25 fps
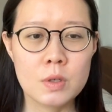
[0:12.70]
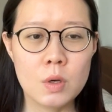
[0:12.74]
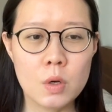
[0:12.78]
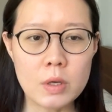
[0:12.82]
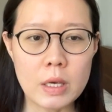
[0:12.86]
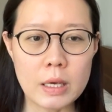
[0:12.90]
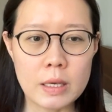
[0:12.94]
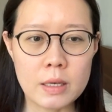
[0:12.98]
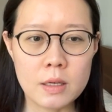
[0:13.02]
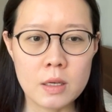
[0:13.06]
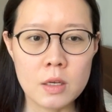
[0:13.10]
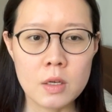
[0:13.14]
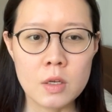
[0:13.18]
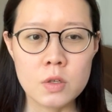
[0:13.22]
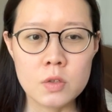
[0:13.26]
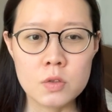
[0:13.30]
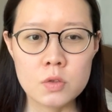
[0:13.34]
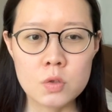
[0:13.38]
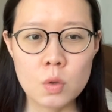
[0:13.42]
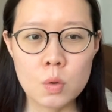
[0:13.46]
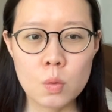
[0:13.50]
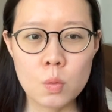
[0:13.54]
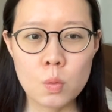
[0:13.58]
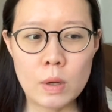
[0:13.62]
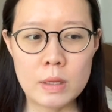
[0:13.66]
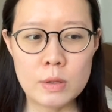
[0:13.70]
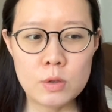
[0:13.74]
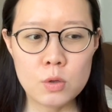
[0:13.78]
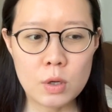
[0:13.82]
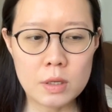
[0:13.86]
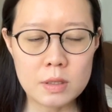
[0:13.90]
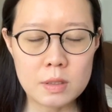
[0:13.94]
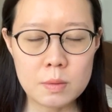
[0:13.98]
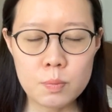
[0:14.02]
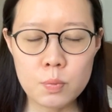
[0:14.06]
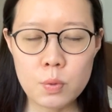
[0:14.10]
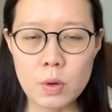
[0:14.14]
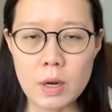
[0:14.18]
Okay, so when you are
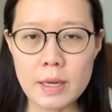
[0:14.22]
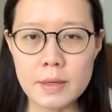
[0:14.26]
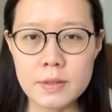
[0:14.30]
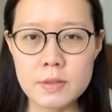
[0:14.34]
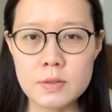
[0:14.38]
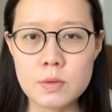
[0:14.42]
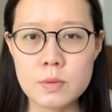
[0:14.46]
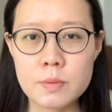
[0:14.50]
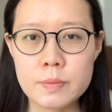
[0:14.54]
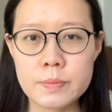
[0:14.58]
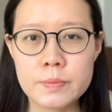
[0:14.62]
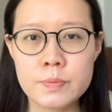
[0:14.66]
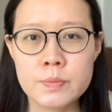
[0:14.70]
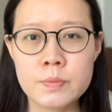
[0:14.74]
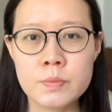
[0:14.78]
depressed,